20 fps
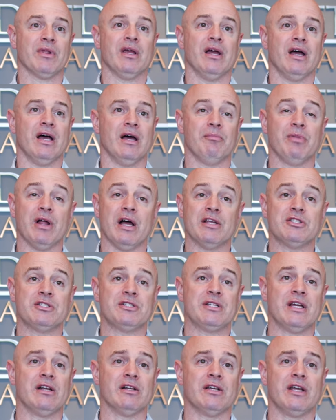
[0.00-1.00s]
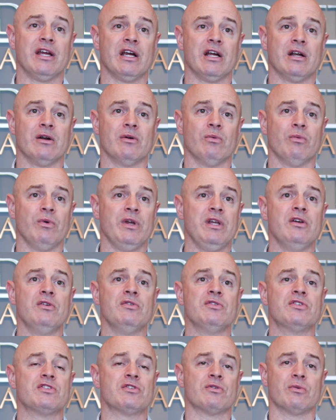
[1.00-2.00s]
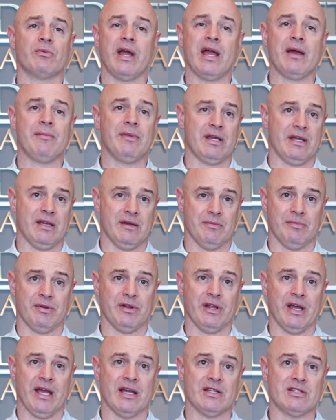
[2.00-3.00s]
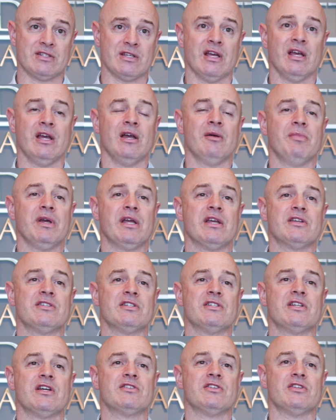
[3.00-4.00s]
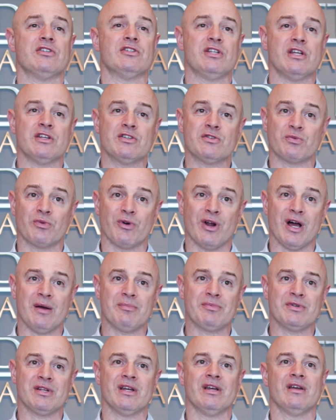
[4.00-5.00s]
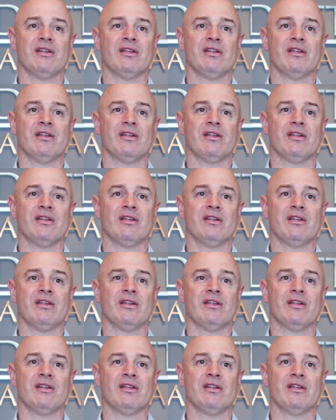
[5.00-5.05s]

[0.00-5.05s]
At Blodgett Dental Care, we use ceramic implants because it doesn't disrupt